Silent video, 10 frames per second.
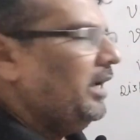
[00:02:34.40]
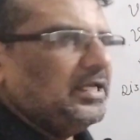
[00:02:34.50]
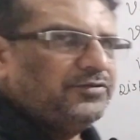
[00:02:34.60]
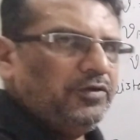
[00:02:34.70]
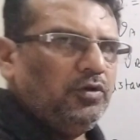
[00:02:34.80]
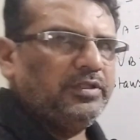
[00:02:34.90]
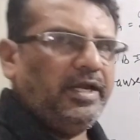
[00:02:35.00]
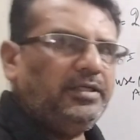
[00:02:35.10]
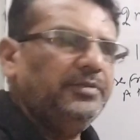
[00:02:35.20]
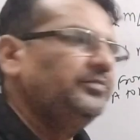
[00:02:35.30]
As we know
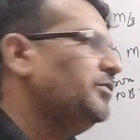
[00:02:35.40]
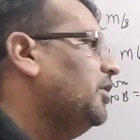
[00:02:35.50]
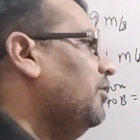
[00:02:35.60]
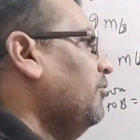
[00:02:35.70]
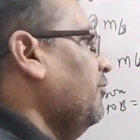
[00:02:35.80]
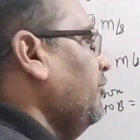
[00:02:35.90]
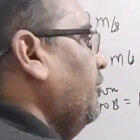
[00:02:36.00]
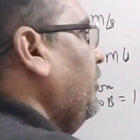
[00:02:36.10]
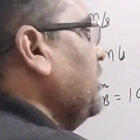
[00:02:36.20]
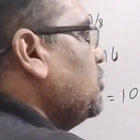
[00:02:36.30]
that
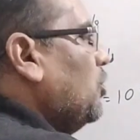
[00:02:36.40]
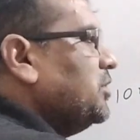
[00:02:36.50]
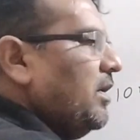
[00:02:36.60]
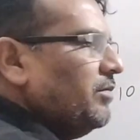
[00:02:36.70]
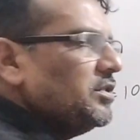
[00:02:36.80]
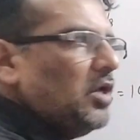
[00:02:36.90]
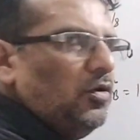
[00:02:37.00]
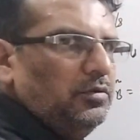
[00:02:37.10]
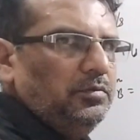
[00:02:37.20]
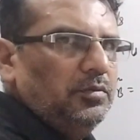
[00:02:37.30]
when source of the
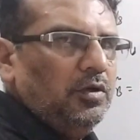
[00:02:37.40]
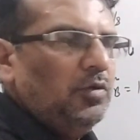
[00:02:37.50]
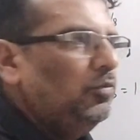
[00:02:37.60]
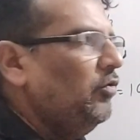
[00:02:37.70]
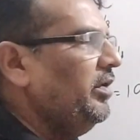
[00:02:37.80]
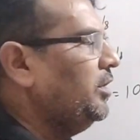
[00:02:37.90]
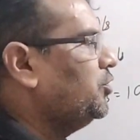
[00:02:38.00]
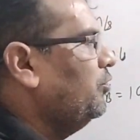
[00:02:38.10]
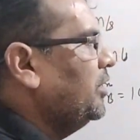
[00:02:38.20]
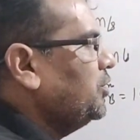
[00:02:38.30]
sound
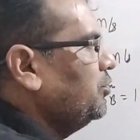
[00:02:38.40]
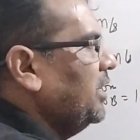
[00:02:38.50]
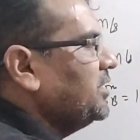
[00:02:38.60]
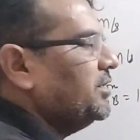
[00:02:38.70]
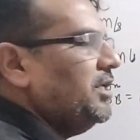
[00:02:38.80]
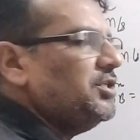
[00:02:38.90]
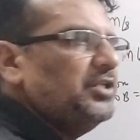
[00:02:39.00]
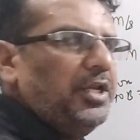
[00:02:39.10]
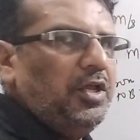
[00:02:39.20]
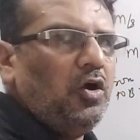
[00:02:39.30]
moving towards to the
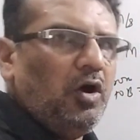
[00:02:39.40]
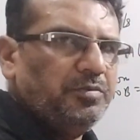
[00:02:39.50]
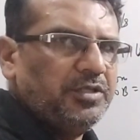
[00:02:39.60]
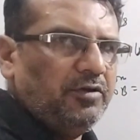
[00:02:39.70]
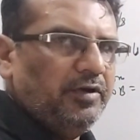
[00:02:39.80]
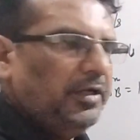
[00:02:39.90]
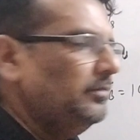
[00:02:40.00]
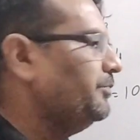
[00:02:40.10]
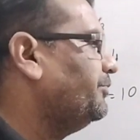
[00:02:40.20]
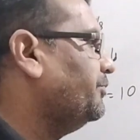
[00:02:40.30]
stationary
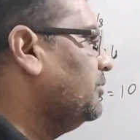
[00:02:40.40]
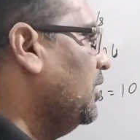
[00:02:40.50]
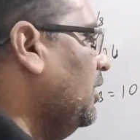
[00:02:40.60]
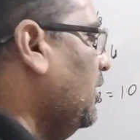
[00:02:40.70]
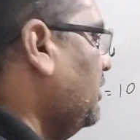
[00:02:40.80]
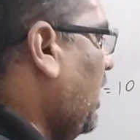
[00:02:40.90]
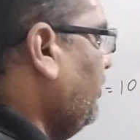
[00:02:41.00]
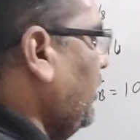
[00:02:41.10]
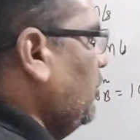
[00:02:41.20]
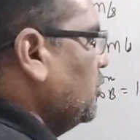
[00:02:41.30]
observer,
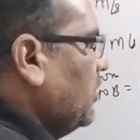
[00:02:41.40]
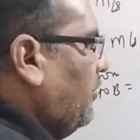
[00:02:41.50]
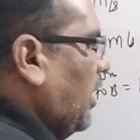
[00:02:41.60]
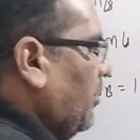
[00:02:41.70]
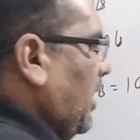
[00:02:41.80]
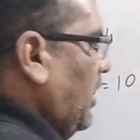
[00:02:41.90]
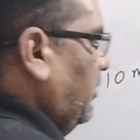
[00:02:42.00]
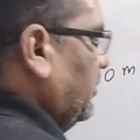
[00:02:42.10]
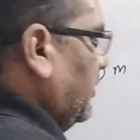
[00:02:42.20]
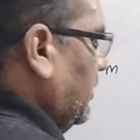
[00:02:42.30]
then we use the
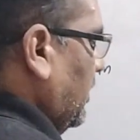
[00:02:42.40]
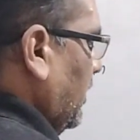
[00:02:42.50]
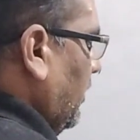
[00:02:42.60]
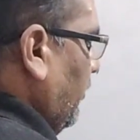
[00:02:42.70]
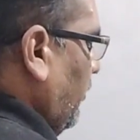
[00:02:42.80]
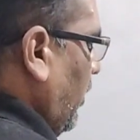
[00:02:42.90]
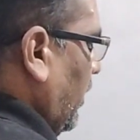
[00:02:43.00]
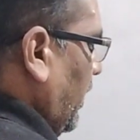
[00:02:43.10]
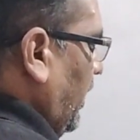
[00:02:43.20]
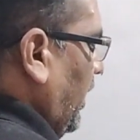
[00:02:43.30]
formula
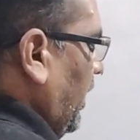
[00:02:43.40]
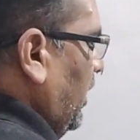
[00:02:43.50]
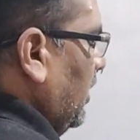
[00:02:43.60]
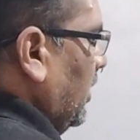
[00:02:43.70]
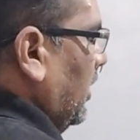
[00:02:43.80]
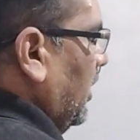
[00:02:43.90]
for A,